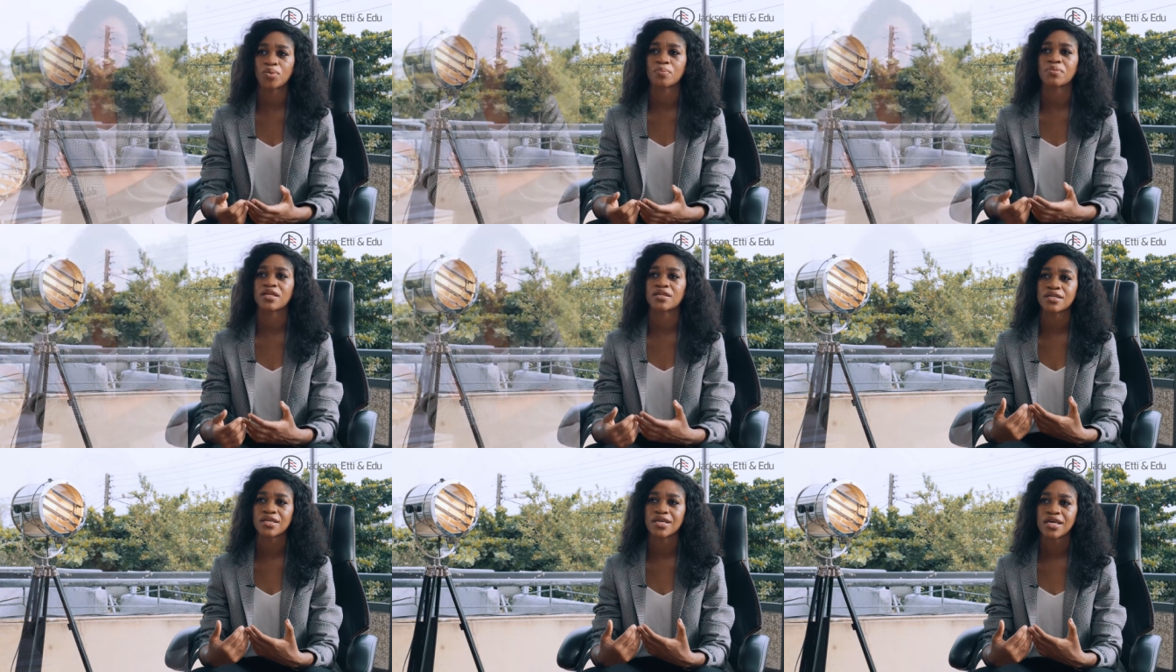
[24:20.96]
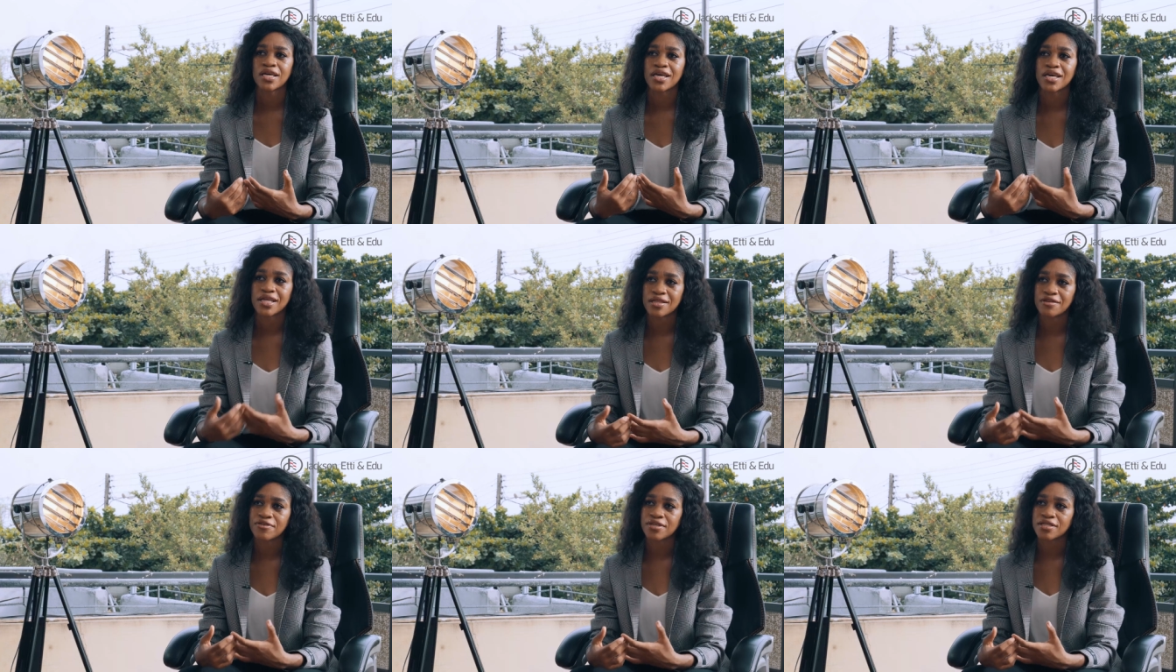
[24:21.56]
women in
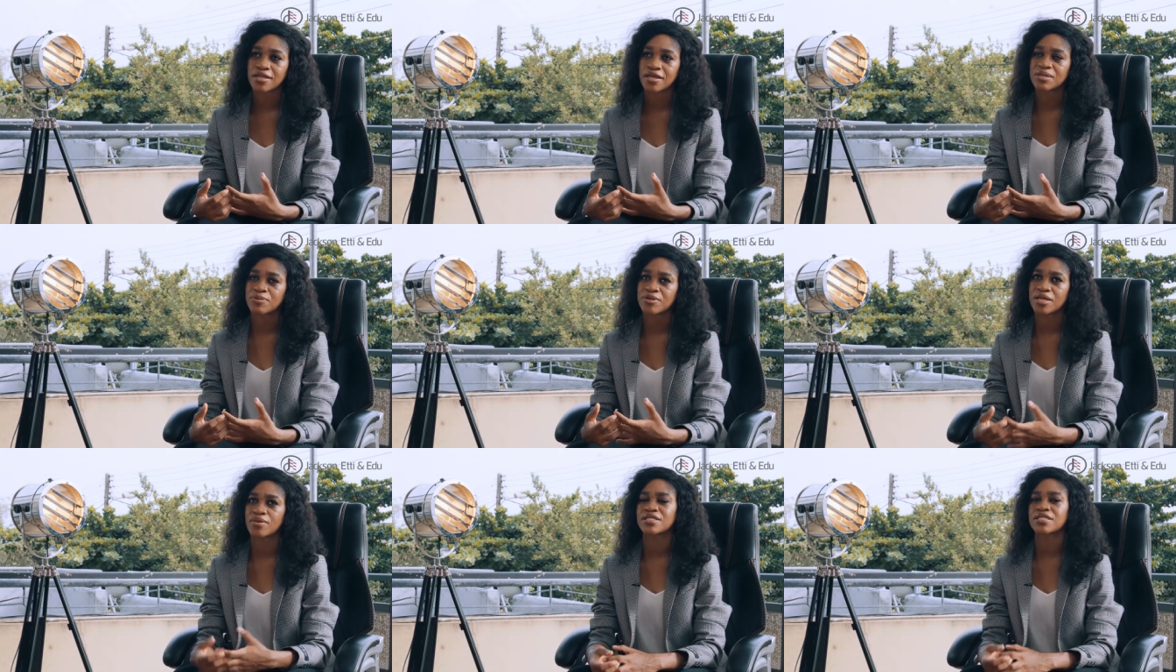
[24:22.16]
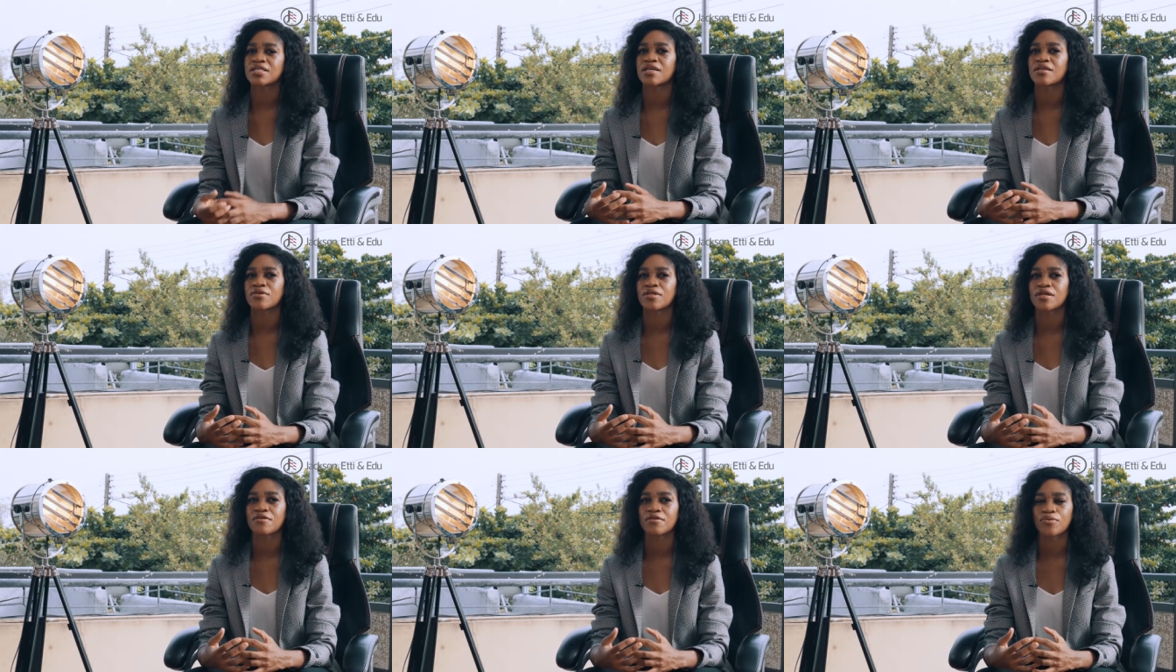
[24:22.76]
the fintech space. I would say
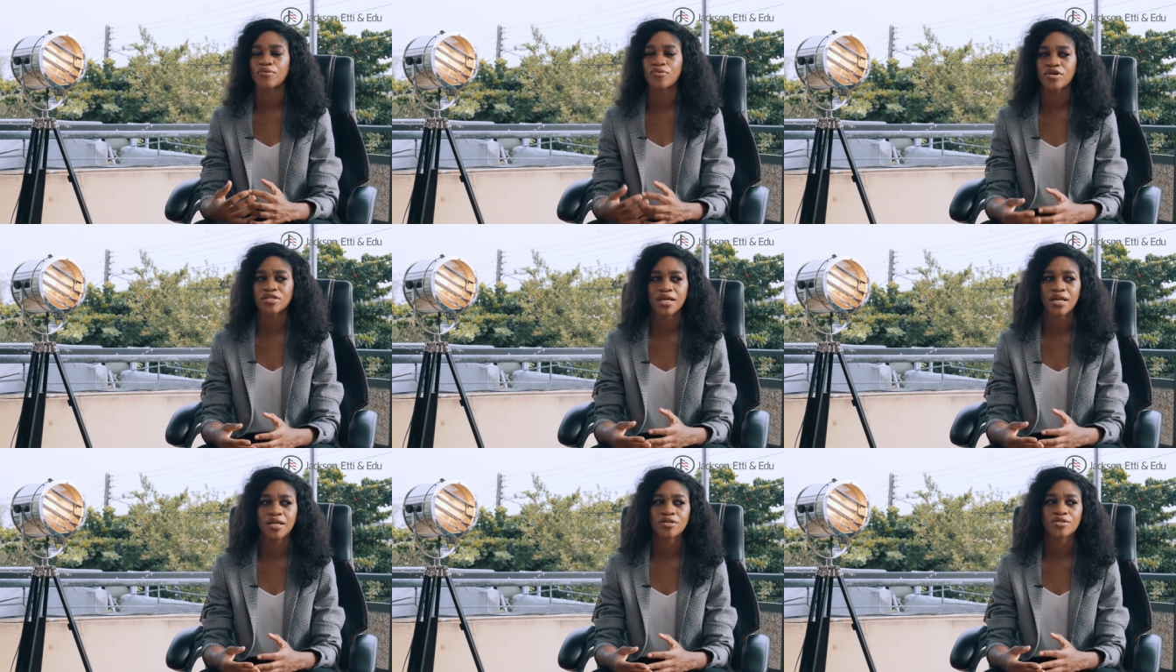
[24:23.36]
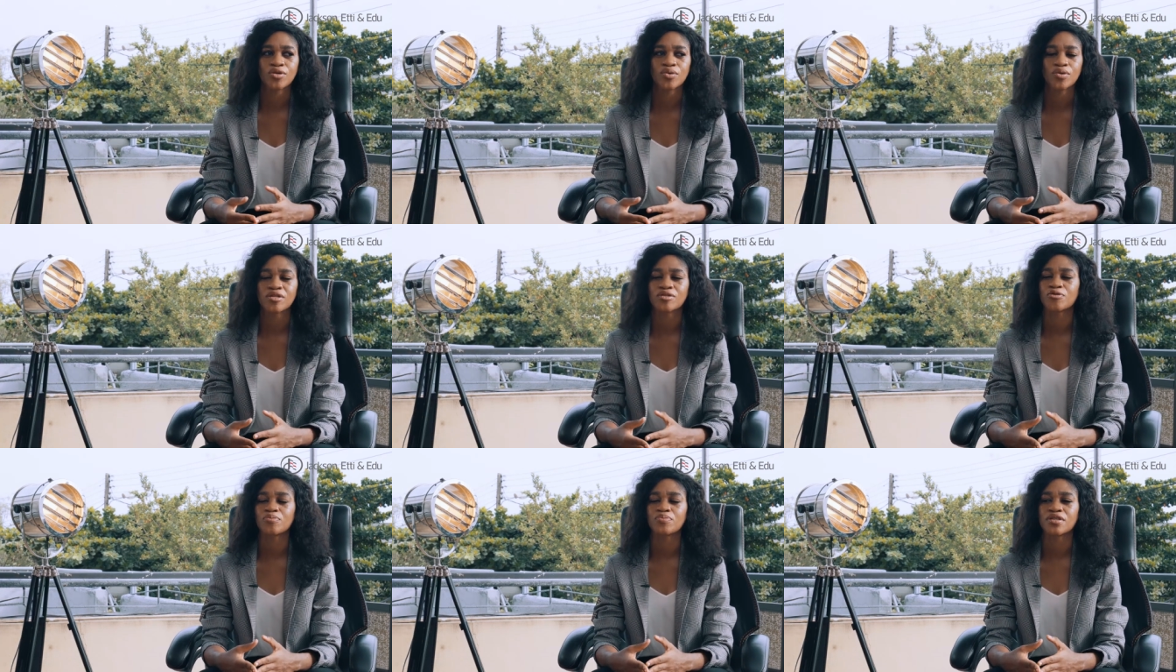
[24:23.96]
one challenge is going
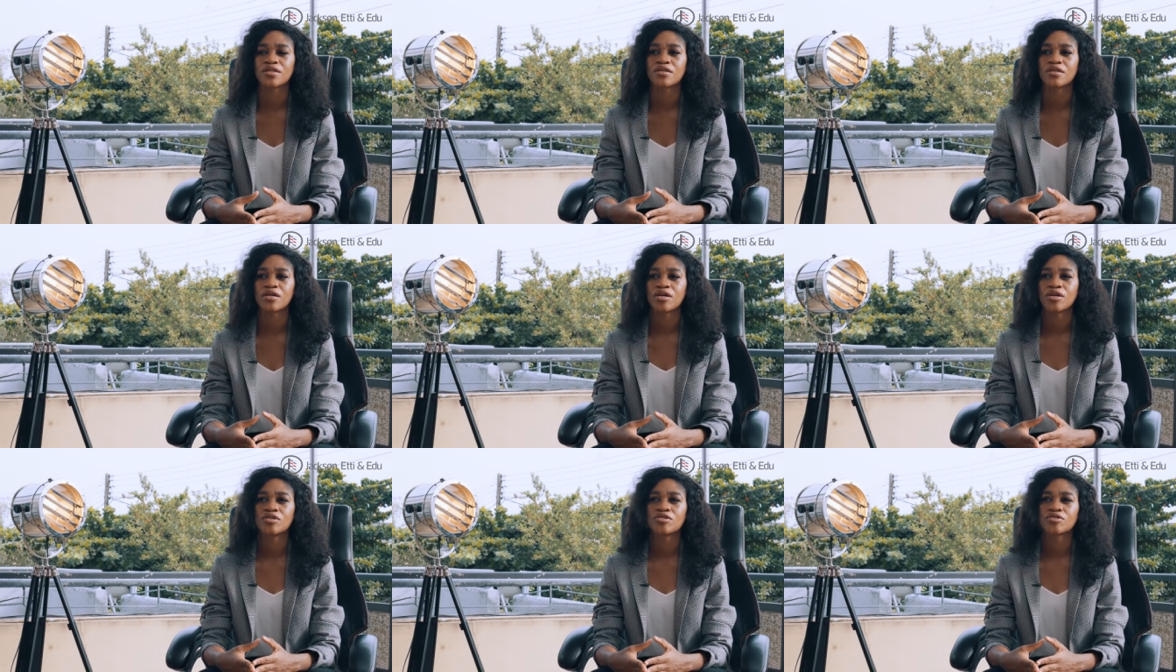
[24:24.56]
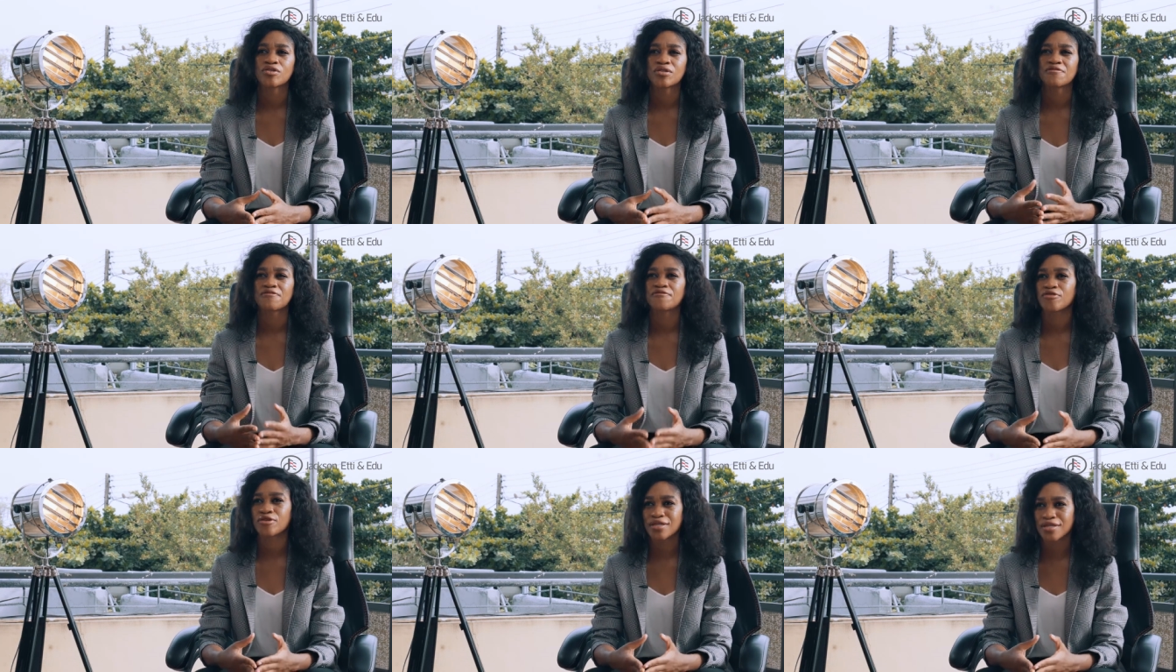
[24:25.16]
to be just
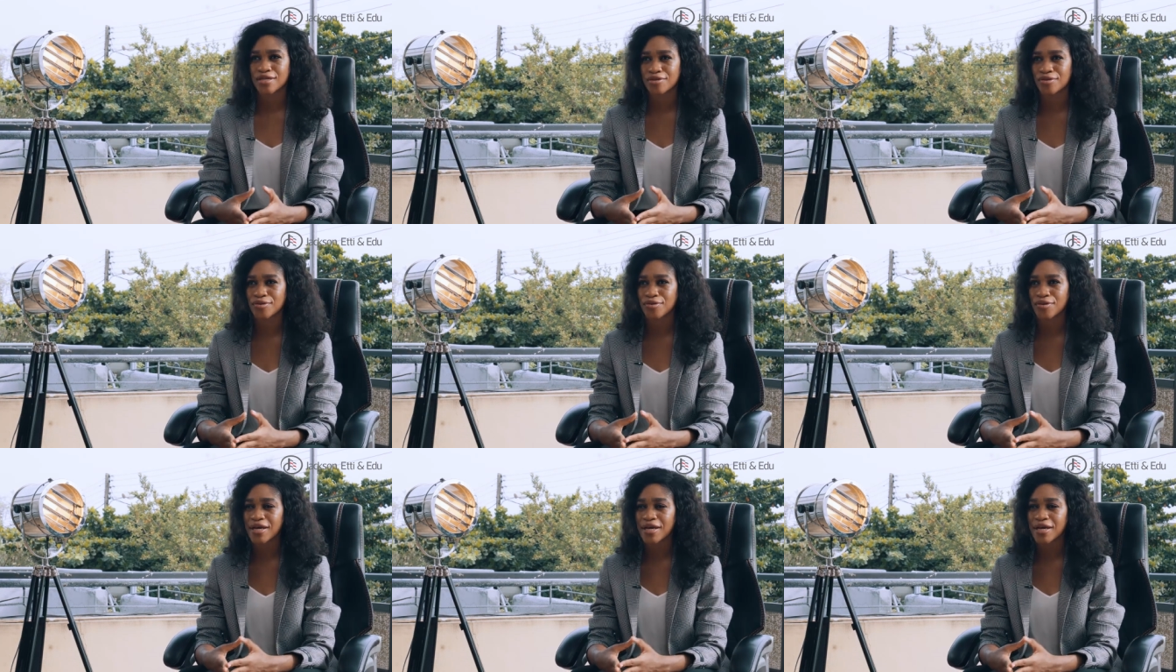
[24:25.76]
funding,